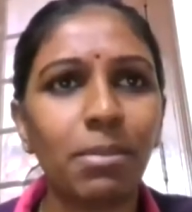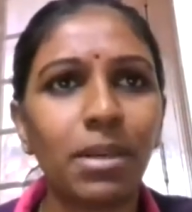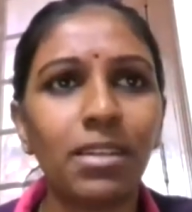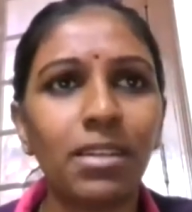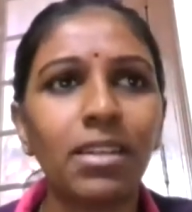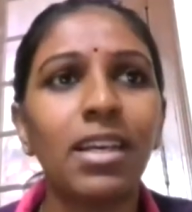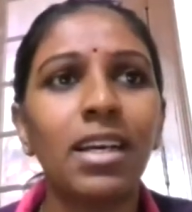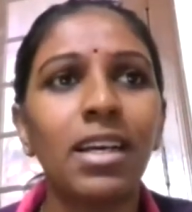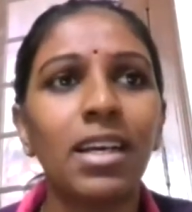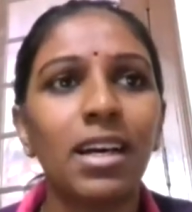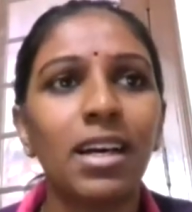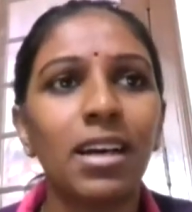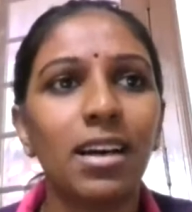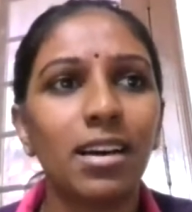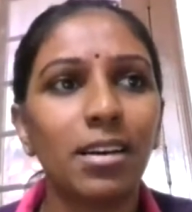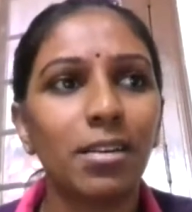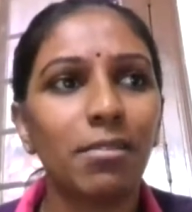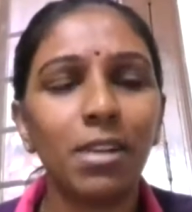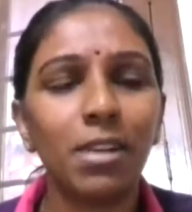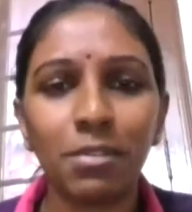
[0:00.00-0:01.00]

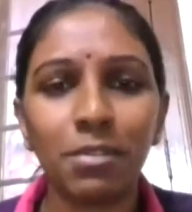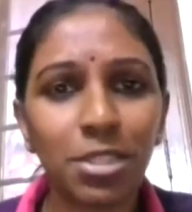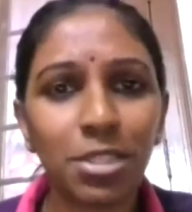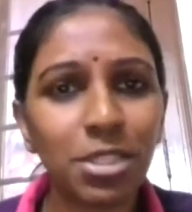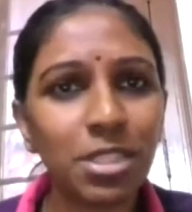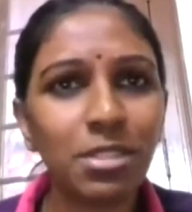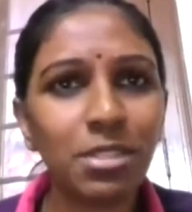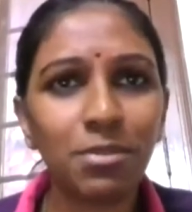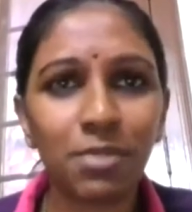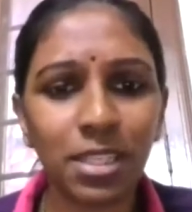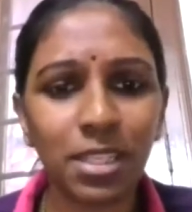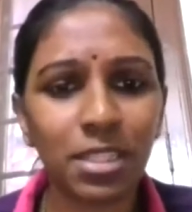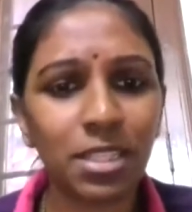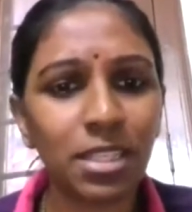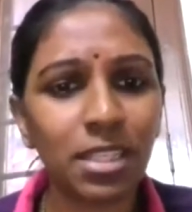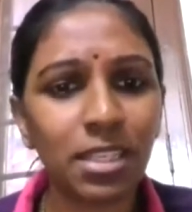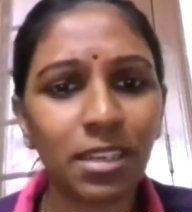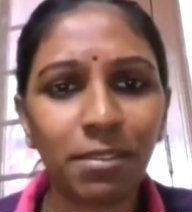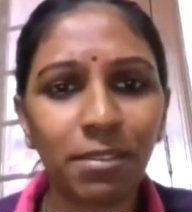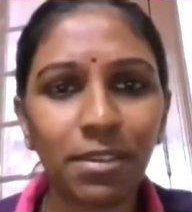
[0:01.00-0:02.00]
And whenever she's free,
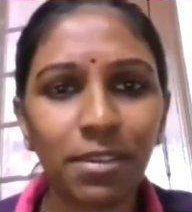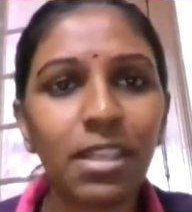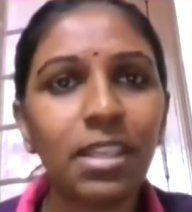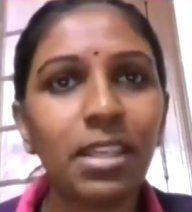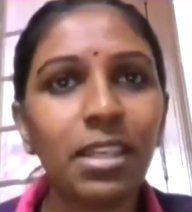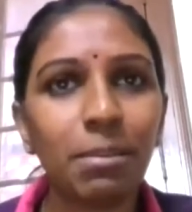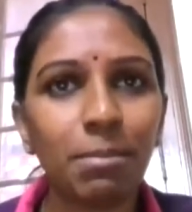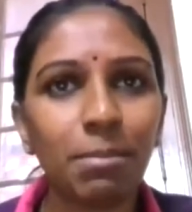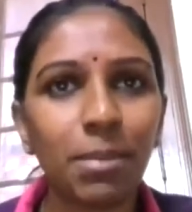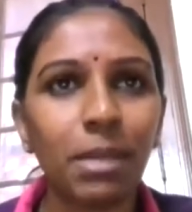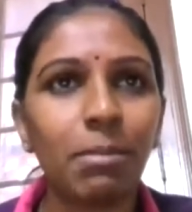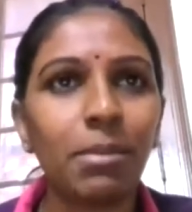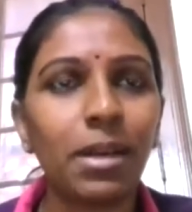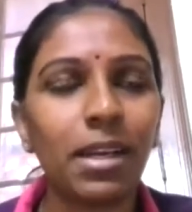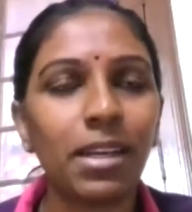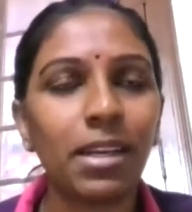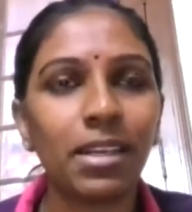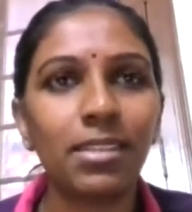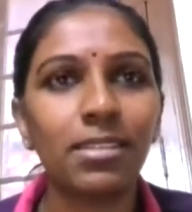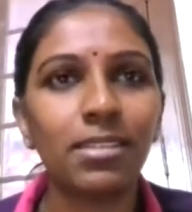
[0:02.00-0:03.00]
she'll definitely reply
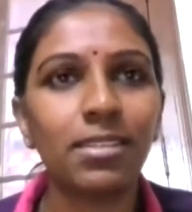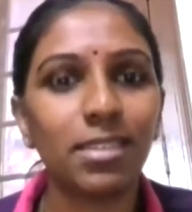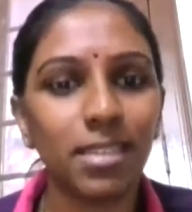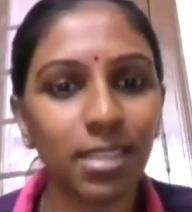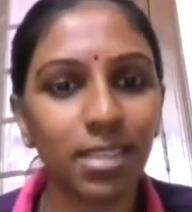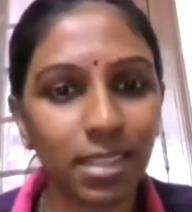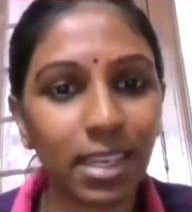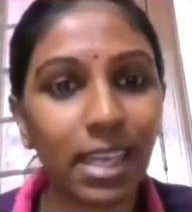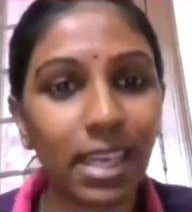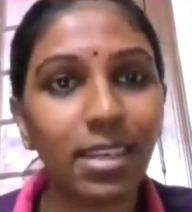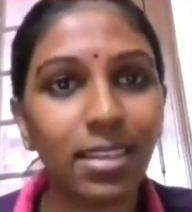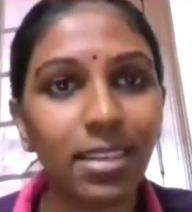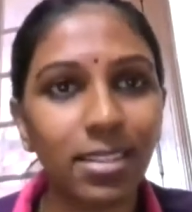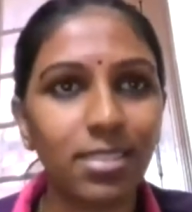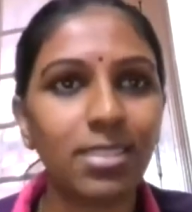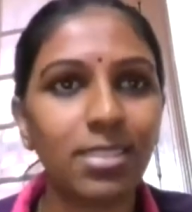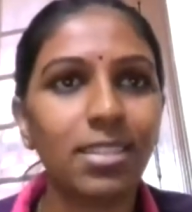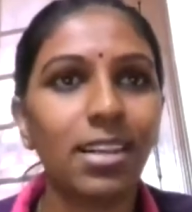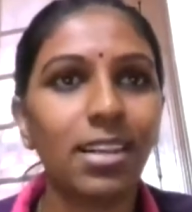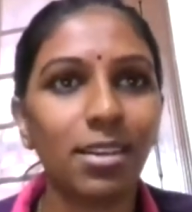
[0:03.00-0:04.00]
back and guide
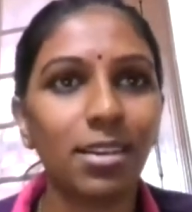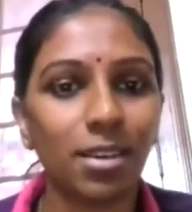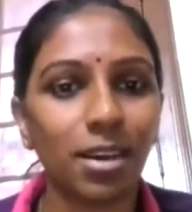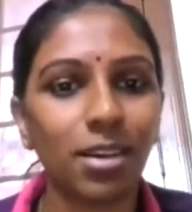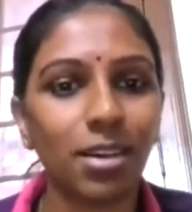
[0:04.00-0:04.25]
us, like,